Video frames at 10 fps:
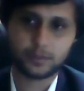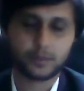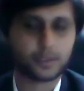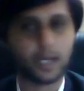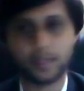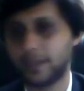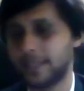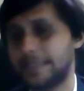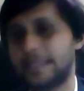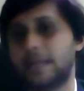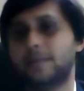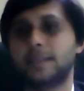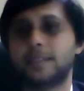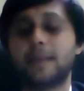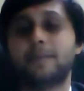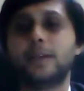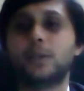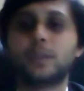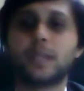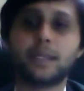You start by 7
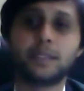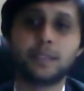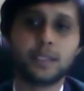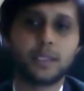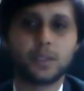to 9.